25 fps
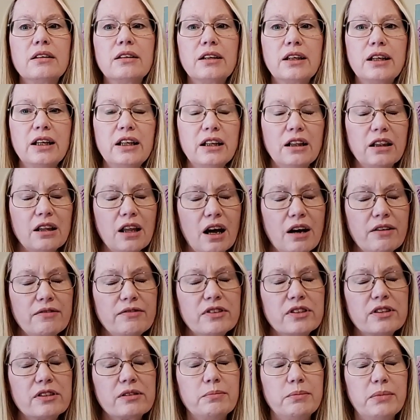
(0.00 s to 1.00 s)
He
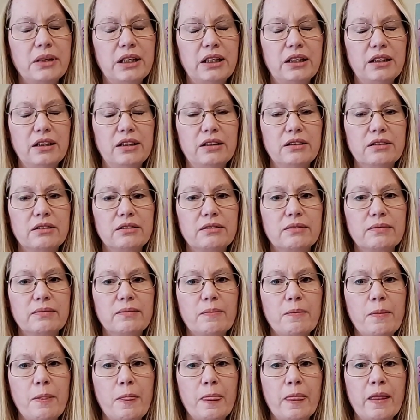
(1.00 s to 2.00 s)
loves me.
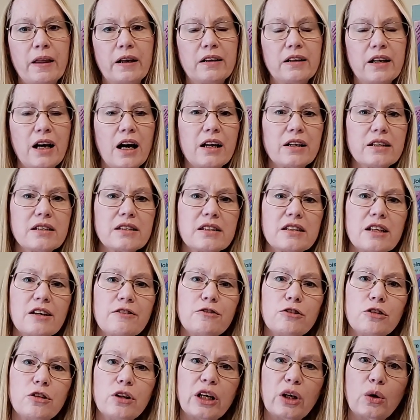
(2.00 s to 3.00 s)
God is
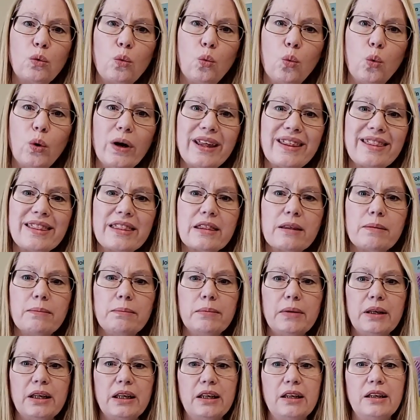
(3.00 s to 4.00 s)
suffering with
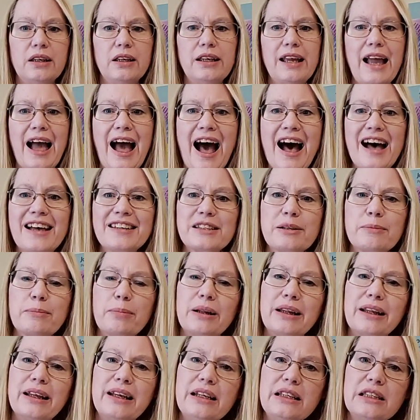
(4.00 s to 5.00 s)
me. He has a
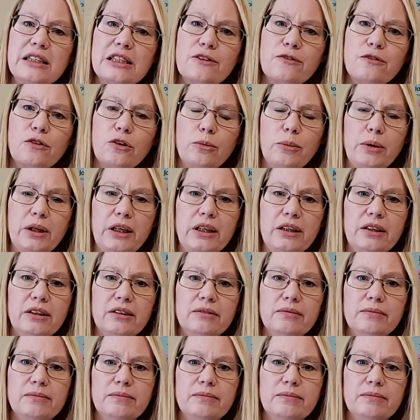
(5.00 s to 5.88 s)
place for me.